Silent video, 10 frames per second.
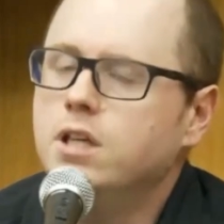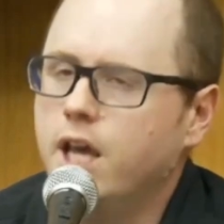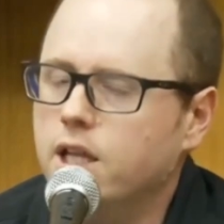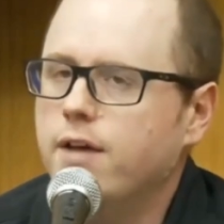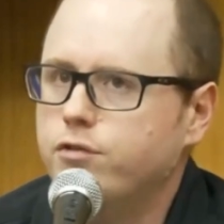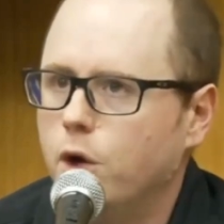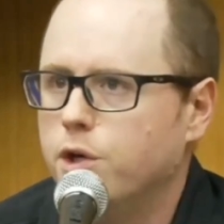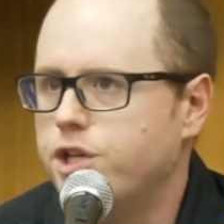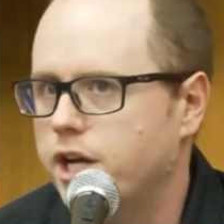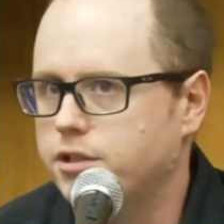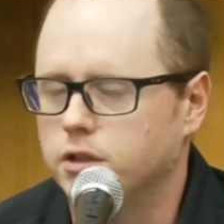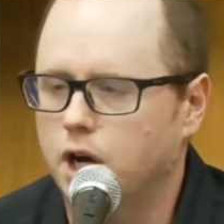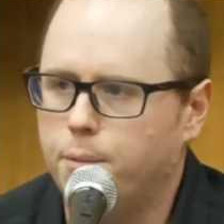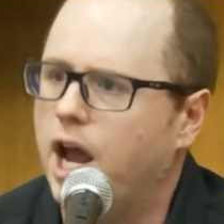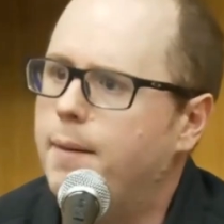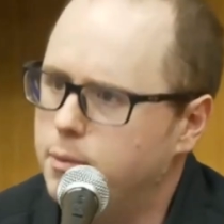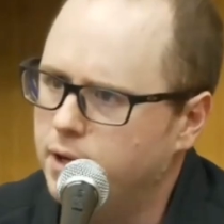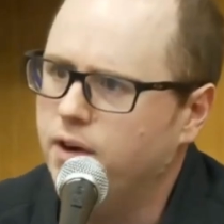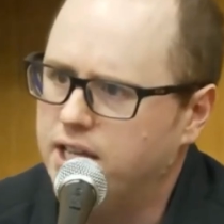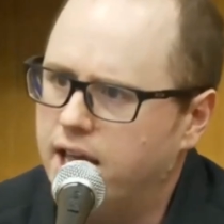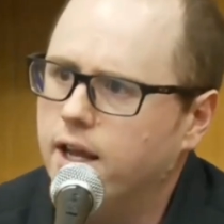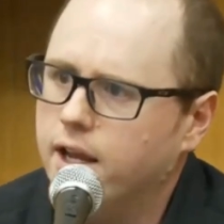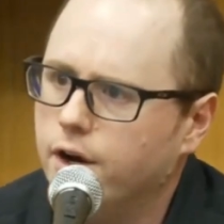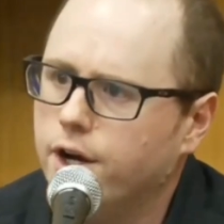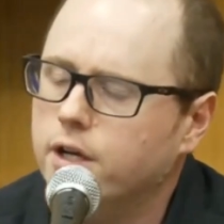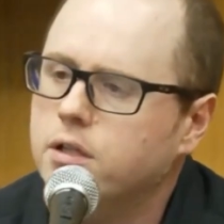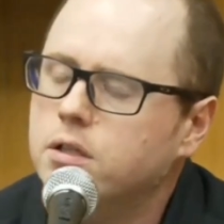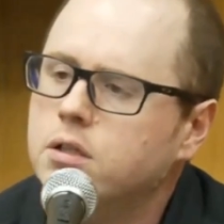Yeah, left lower chest or upper abdomen, right in that area.